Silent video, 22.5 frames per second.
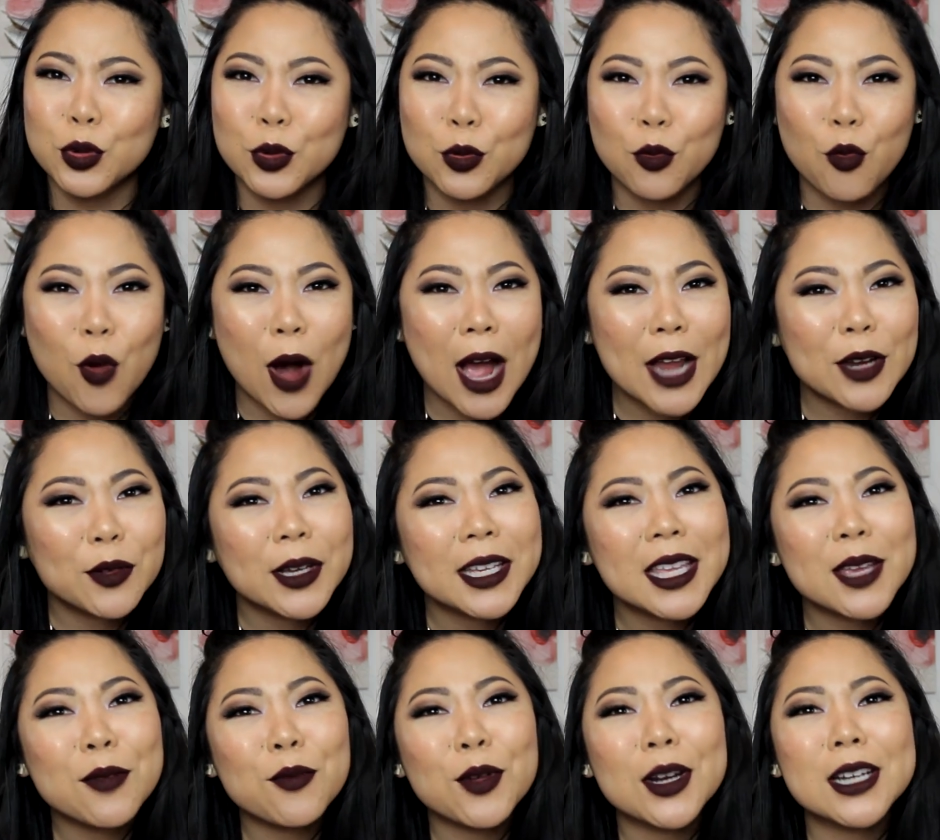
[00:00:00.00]
Why do
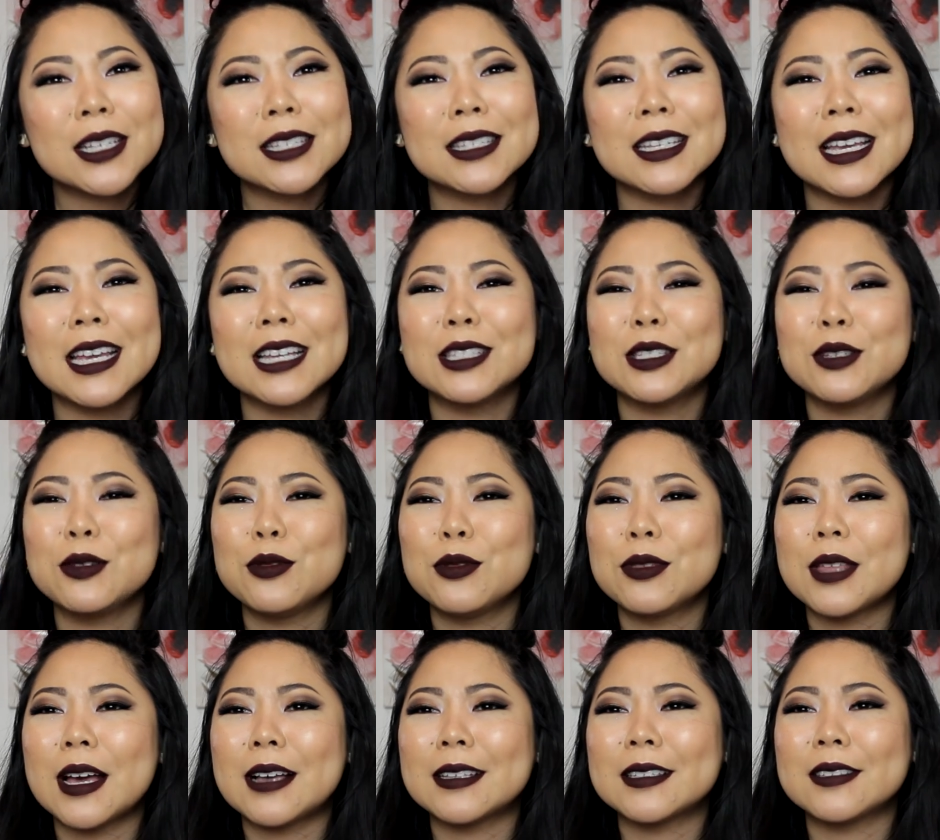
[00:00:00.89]
I keep want to say two
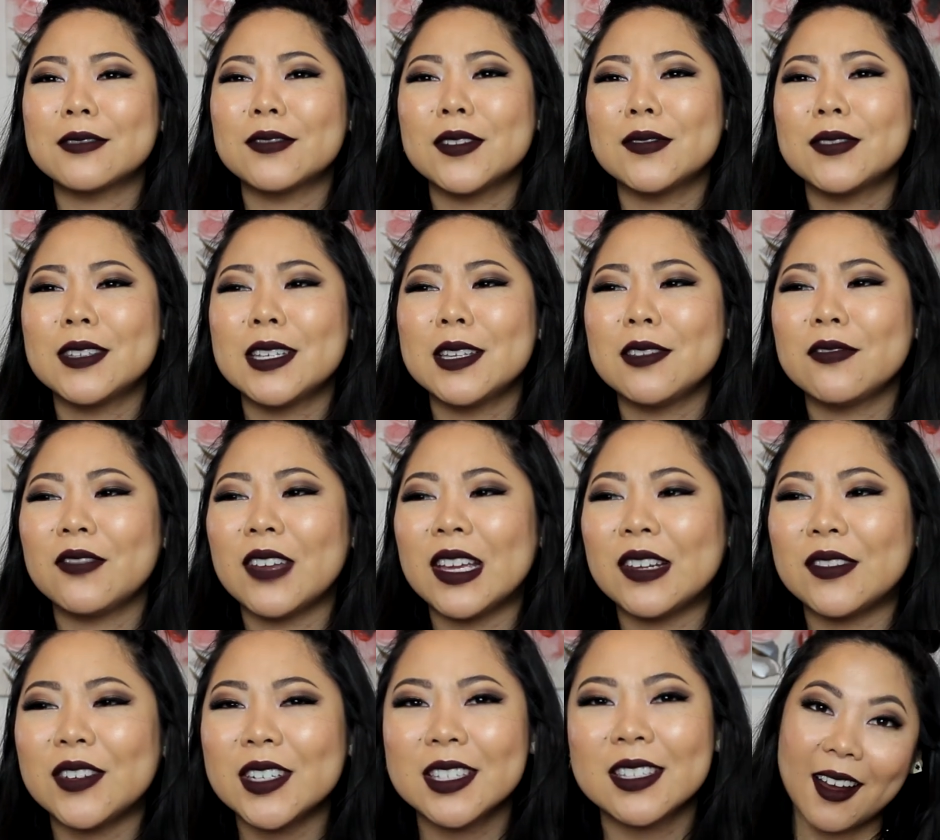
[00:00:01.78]
thousand fifteen
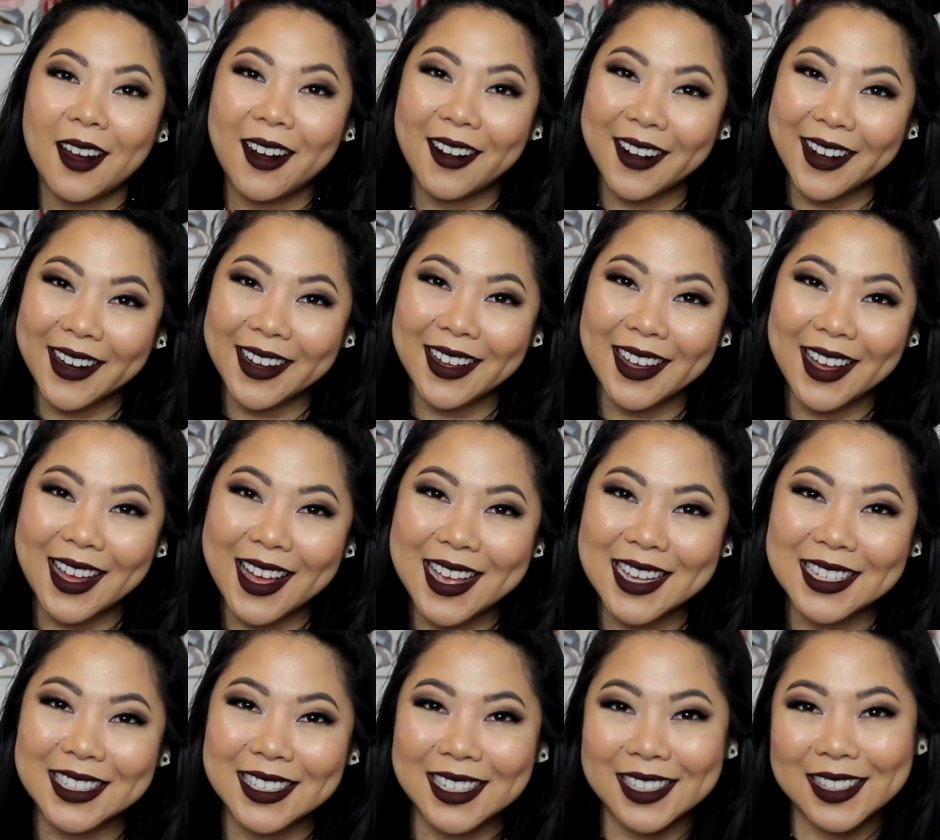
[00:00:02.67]
favorites? Alright
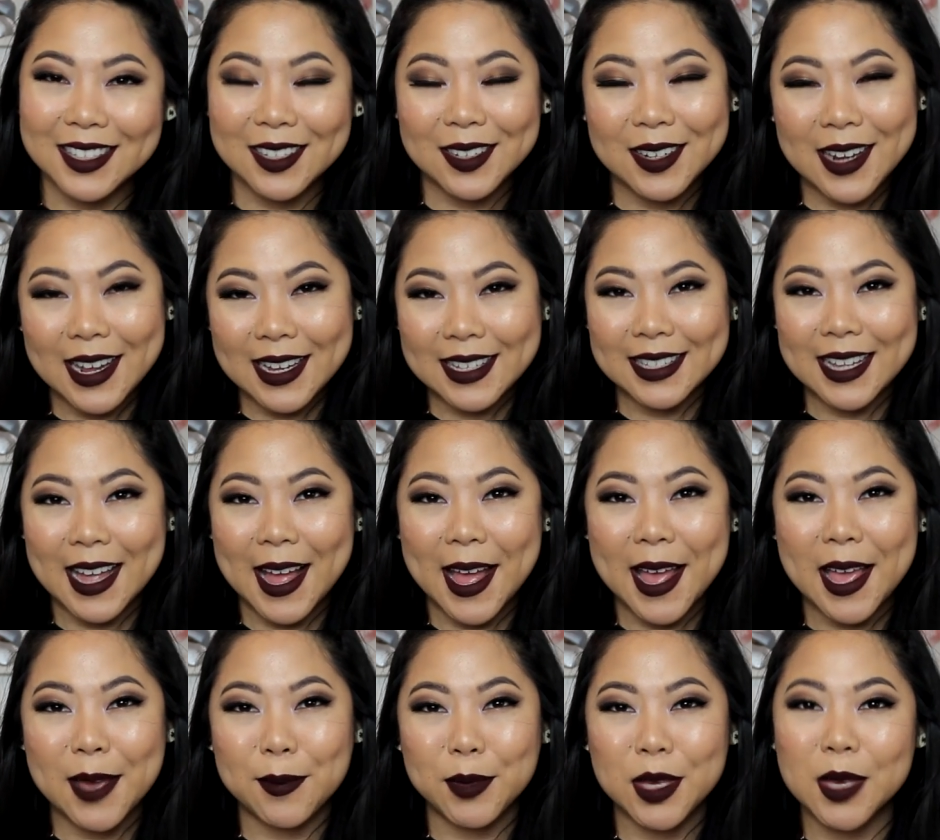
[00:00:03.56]
guys, until next
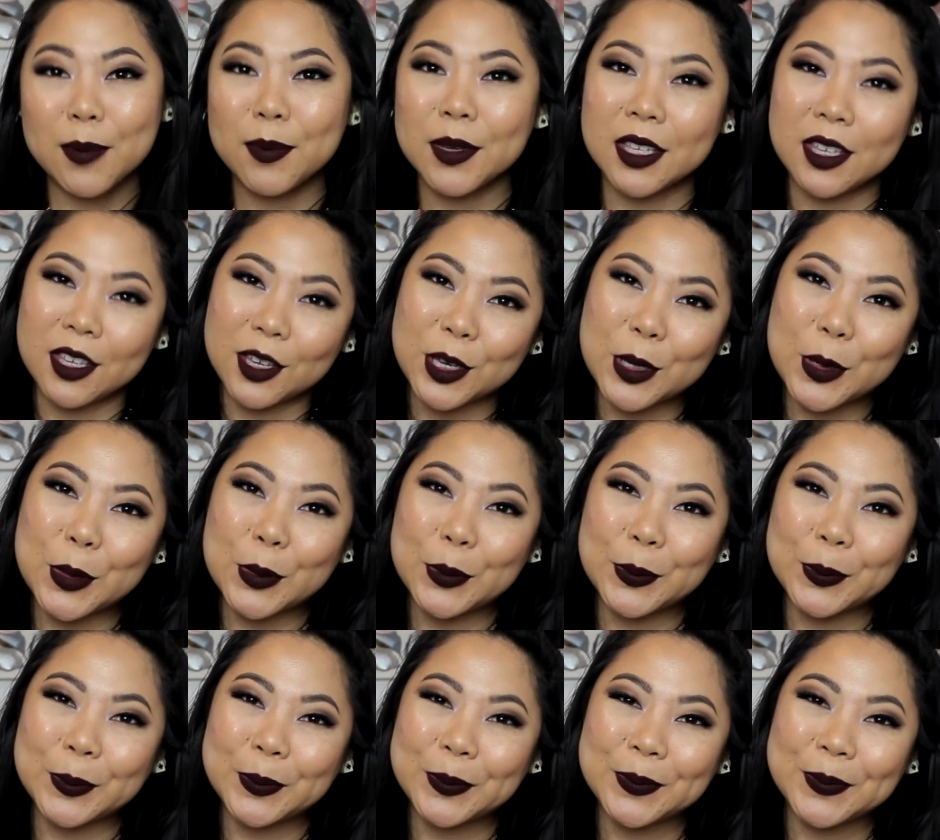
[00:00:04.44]
time, keep it cute.
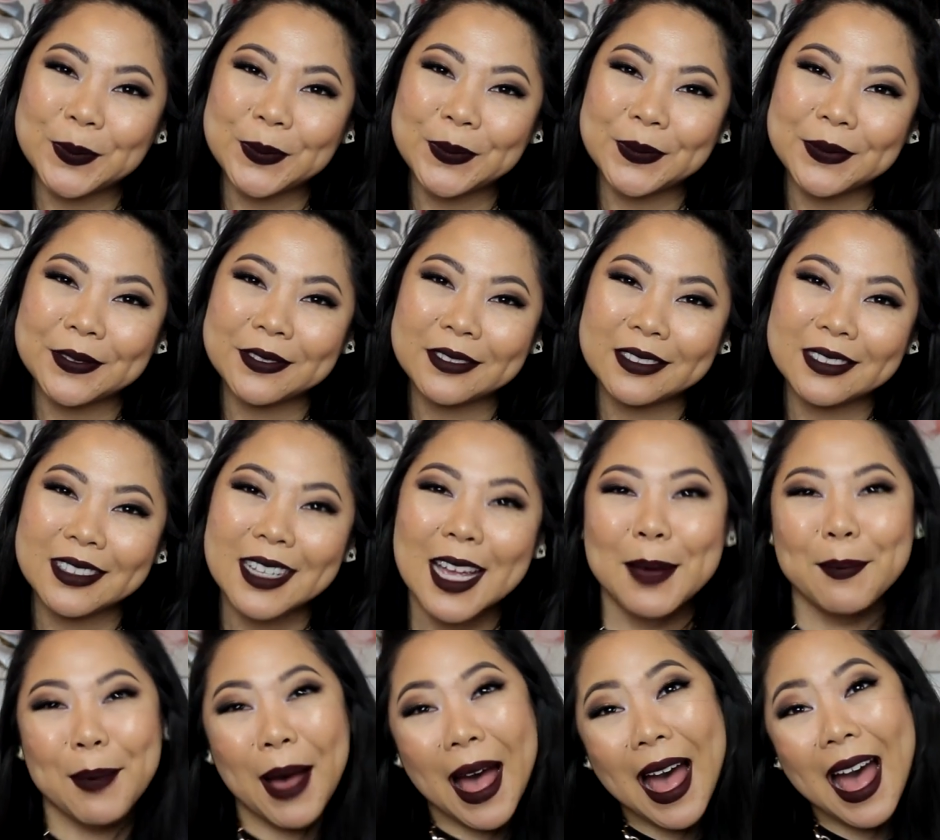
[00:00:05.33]

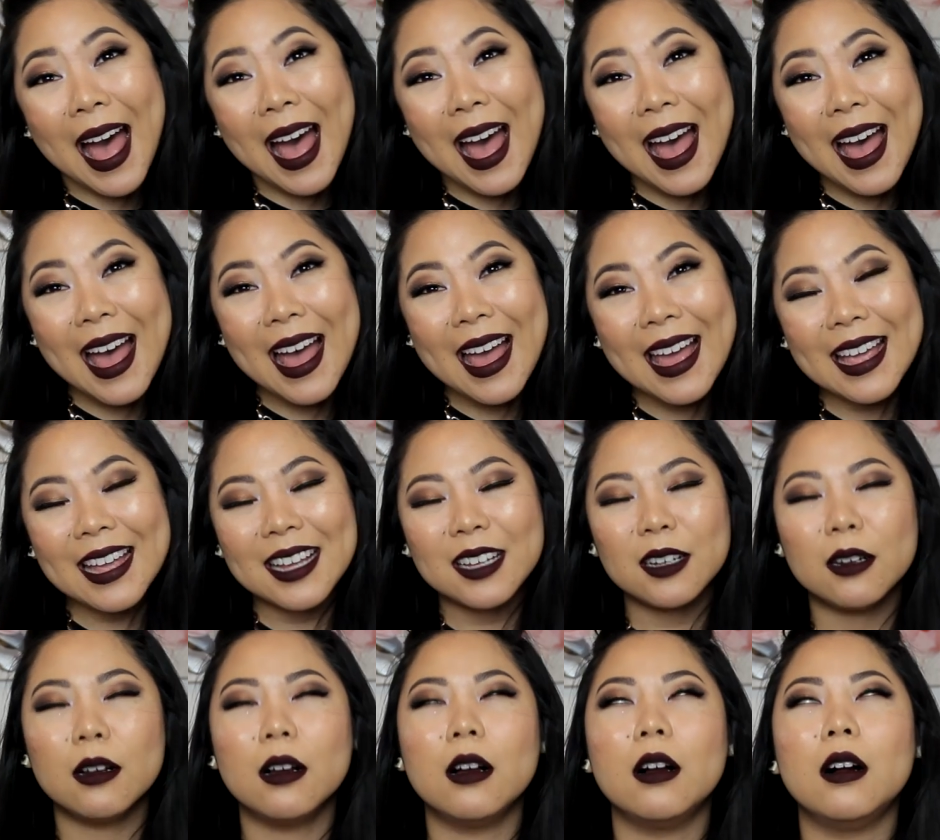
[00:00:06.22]
Bye!
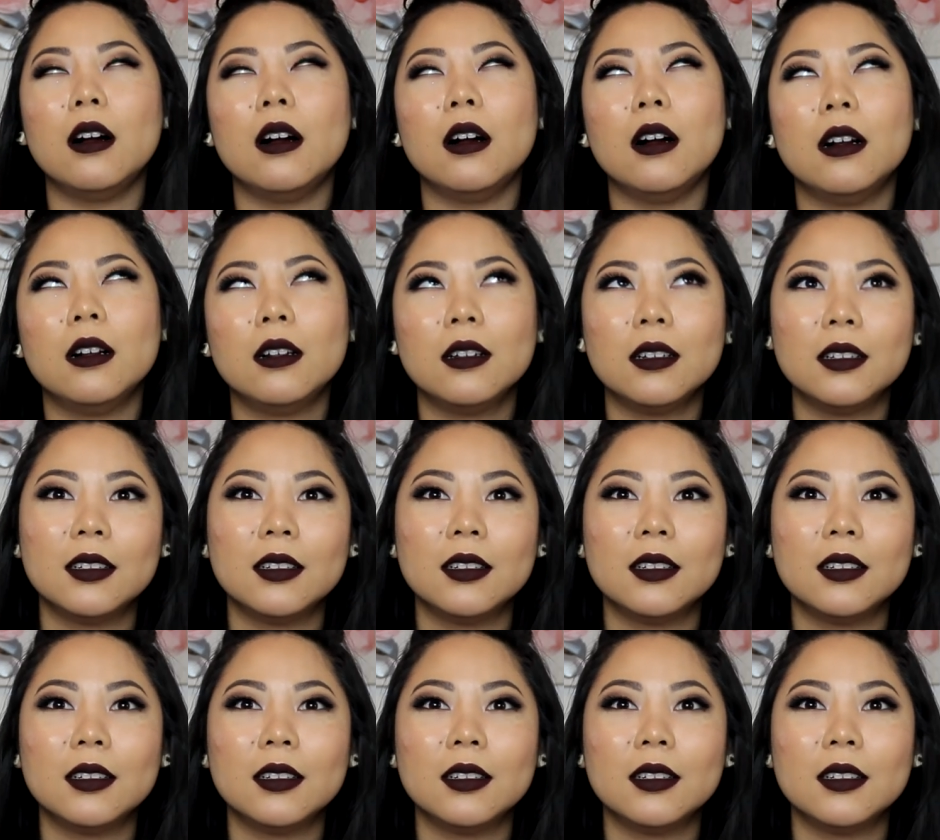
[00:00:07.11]
Oh.